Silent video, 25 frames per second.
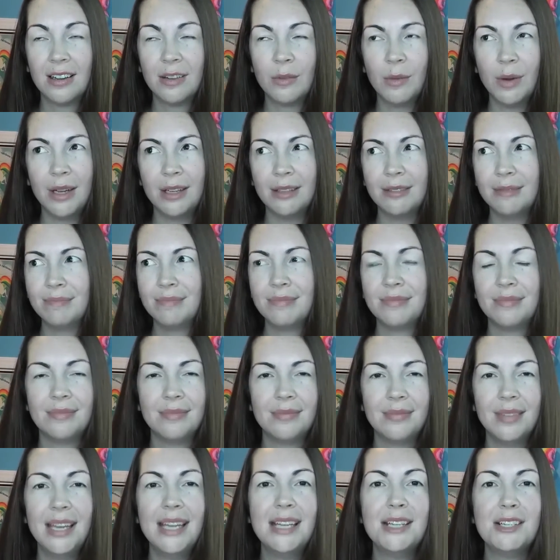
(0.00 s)
well,
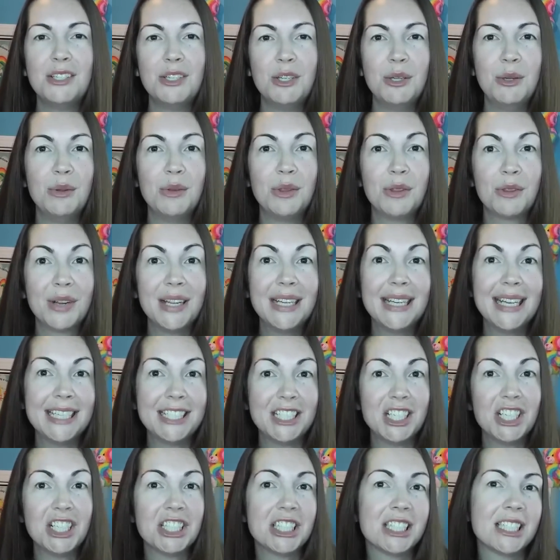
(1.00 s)
into 3
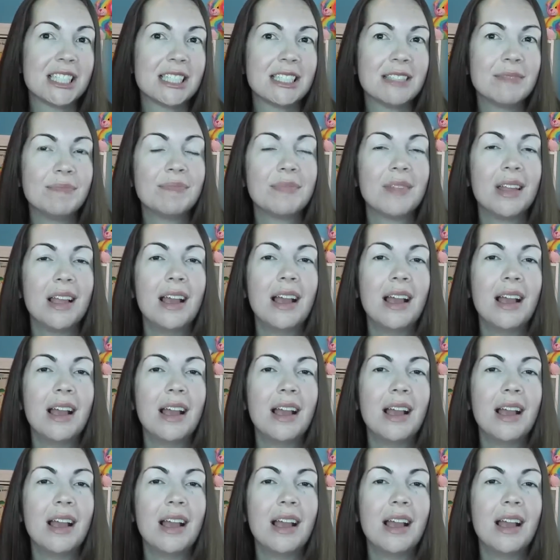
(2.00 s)
digits.